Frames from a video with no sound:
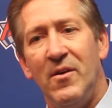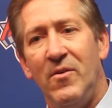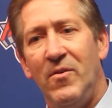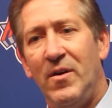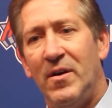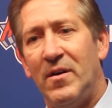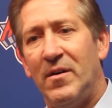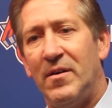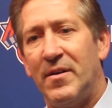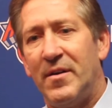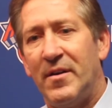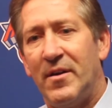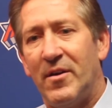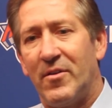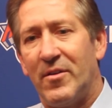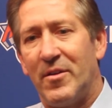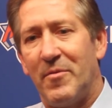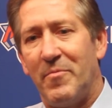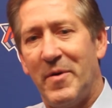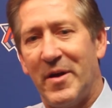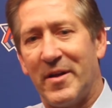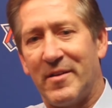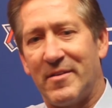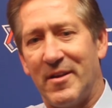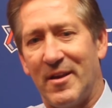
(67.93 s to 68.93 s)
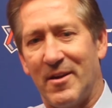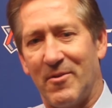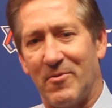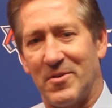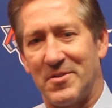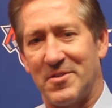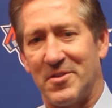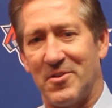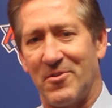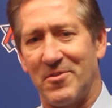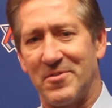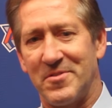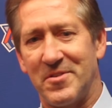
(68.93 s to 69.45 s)
Well, you know, the big thing
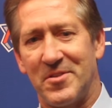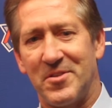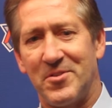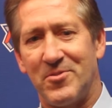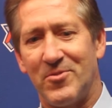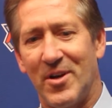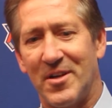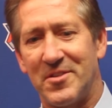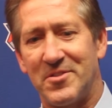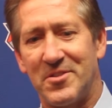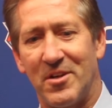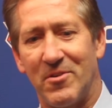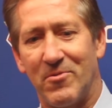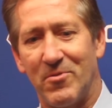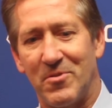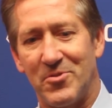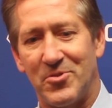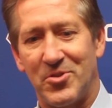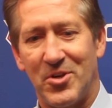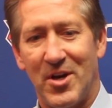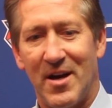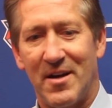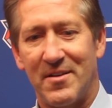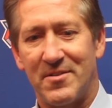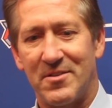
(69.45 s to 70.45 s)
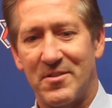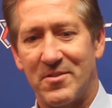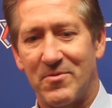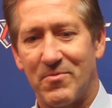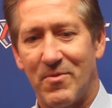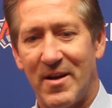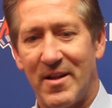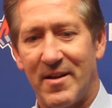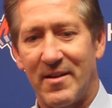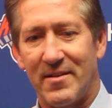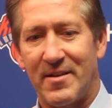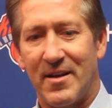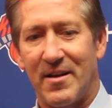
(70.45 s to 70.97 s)
was there was a stretch there where John just
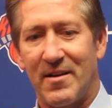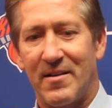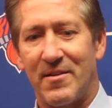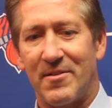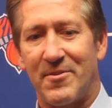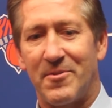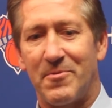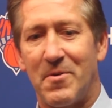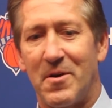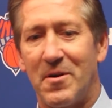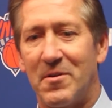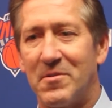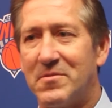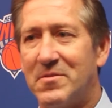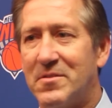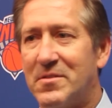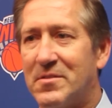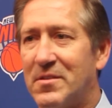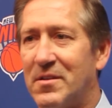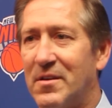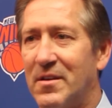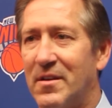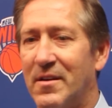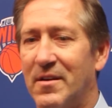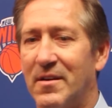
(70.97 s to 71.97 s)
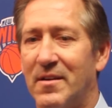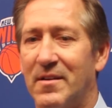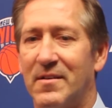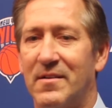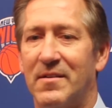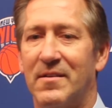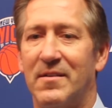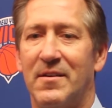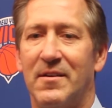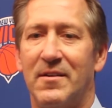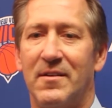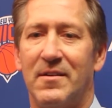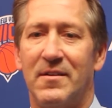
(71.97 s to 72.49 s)
ran it down our throats.
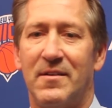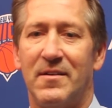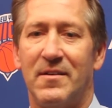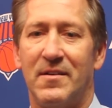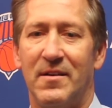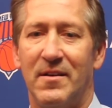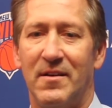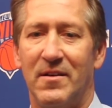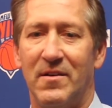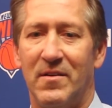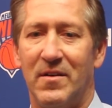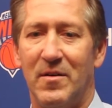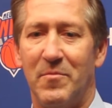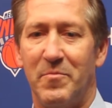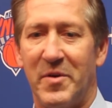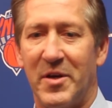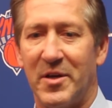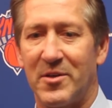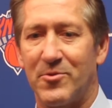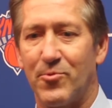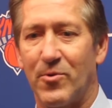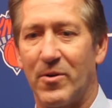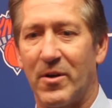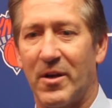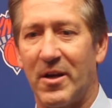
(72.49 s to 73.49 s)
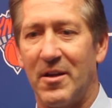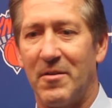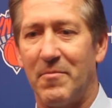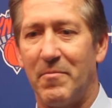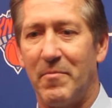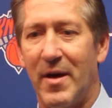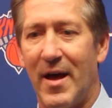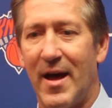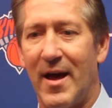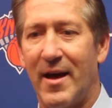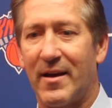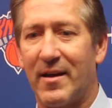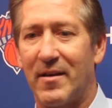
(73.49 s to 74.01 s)
And, you know, our bigs weren't getting
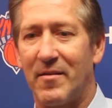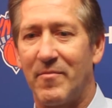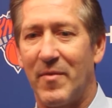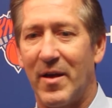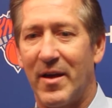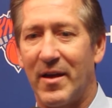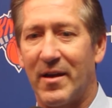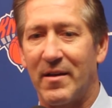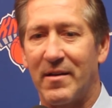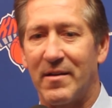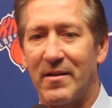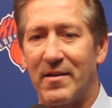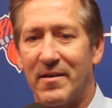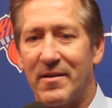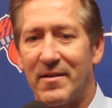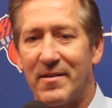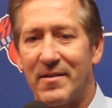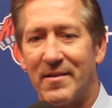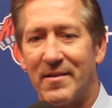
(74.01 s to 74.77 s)
back and making